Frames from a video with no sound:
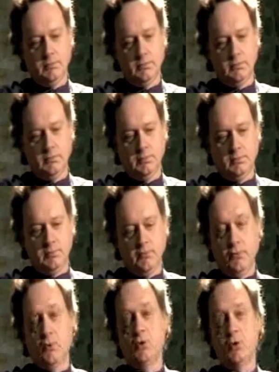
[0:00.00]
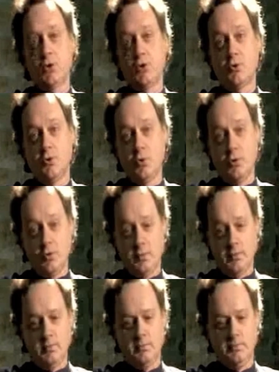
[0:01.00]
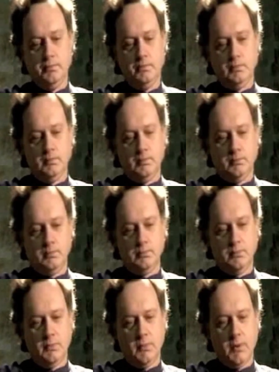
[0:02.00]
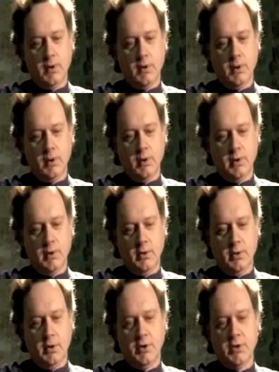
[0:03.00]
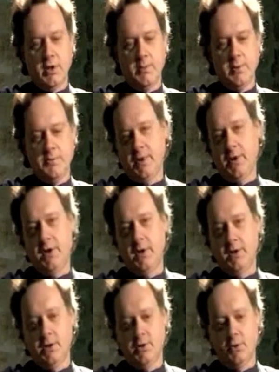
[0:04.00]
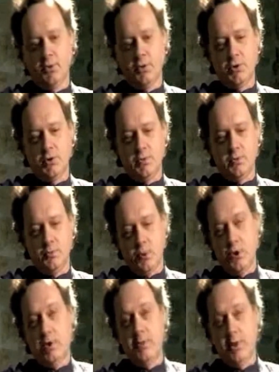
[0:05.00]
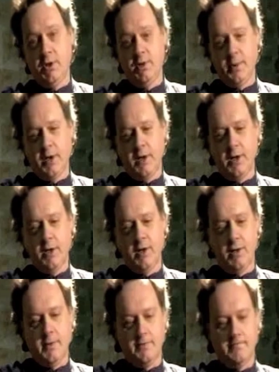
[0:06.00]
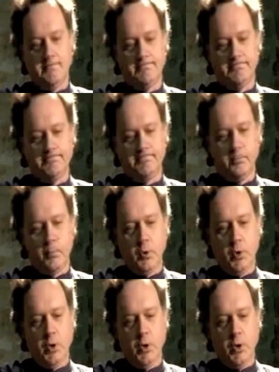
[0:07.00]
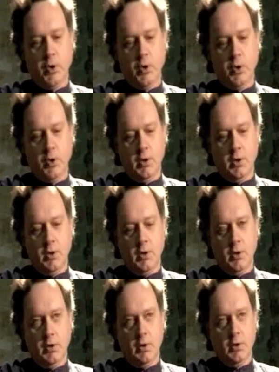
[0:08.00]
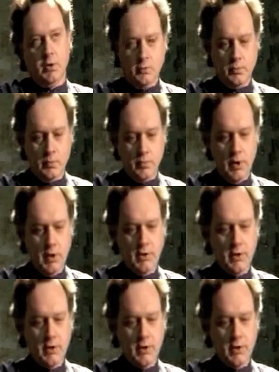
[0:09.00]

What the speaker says: The hand is always relaxed and rounded, assuming the form of a dome or the wings of a bird in flight.